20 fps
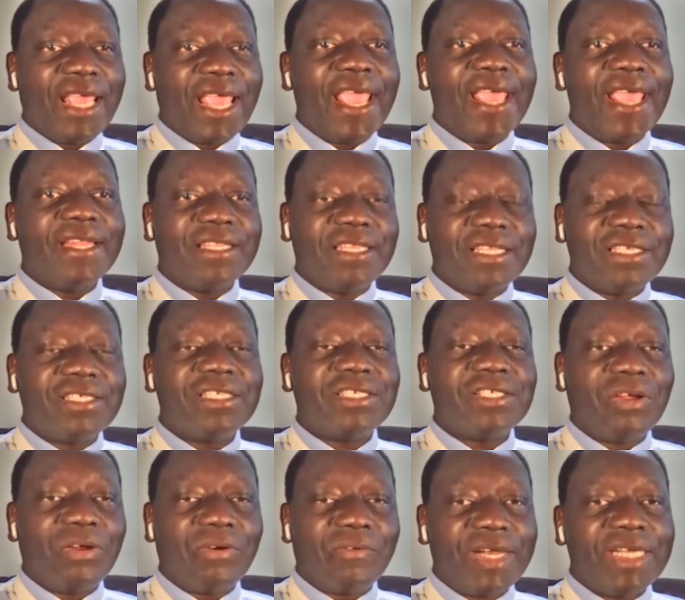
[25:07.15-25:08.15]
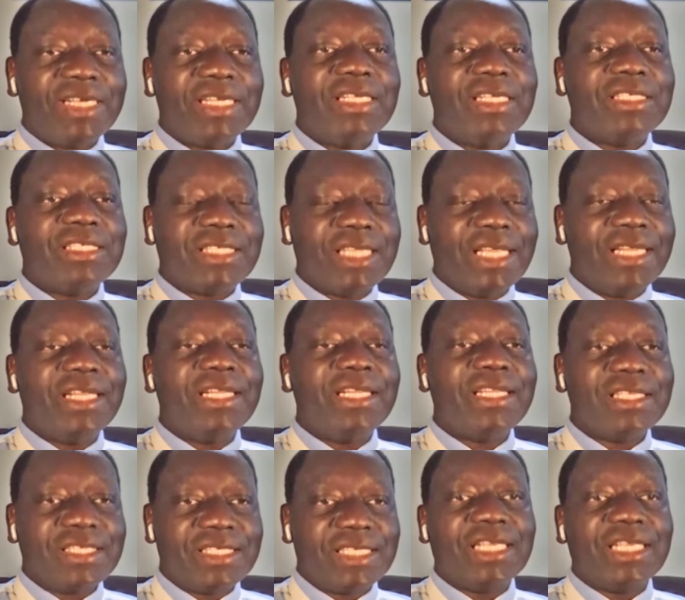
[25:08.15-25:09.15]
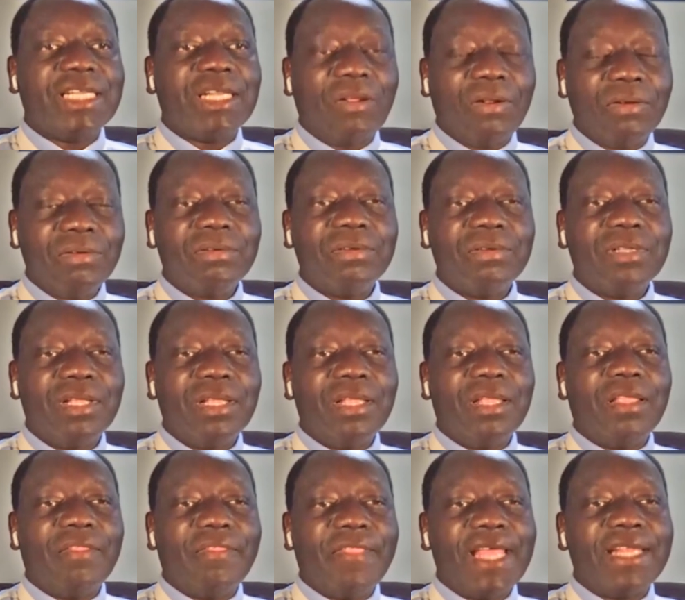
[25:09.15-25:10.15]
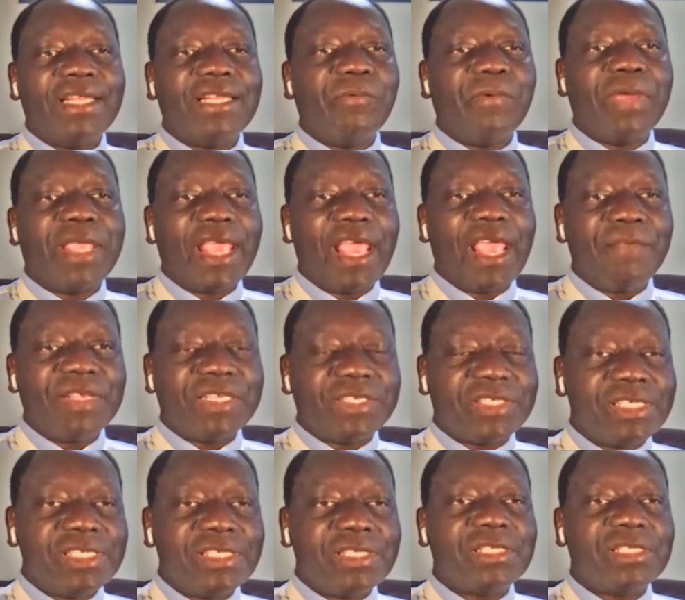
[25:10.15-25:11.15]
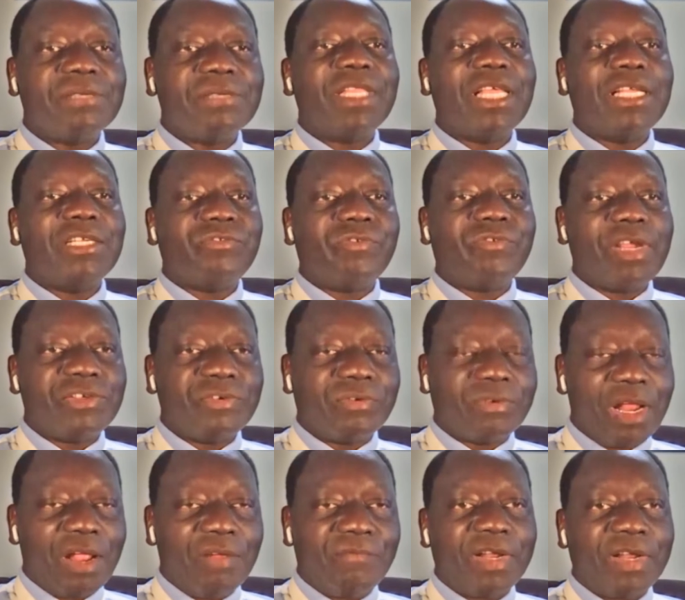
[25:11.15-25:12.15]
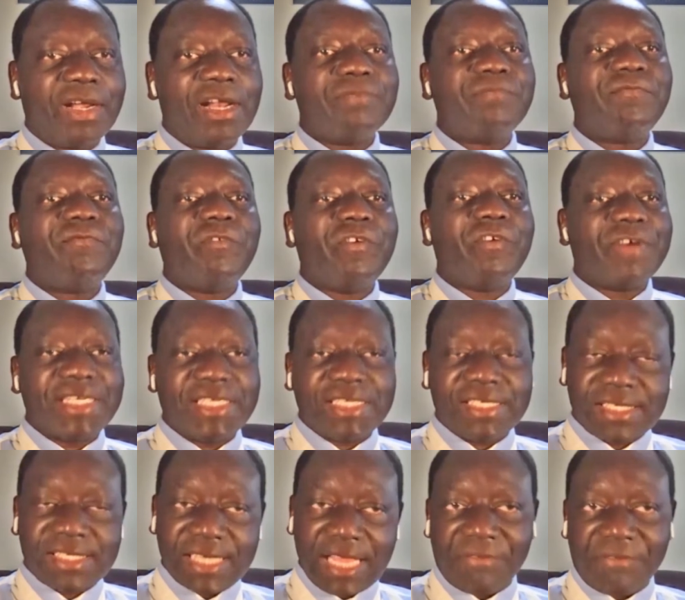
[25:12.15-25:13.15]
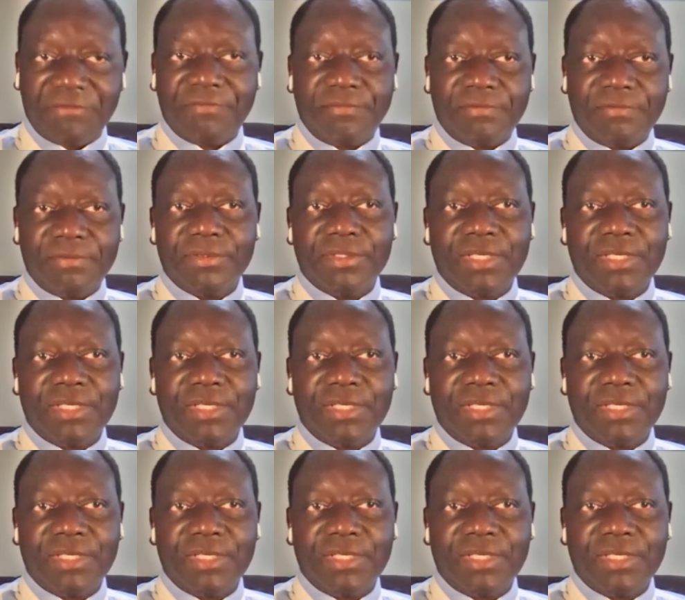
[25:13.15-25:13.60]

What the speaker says: And this is already sending the signal that we have a system that tried to cover up for itself.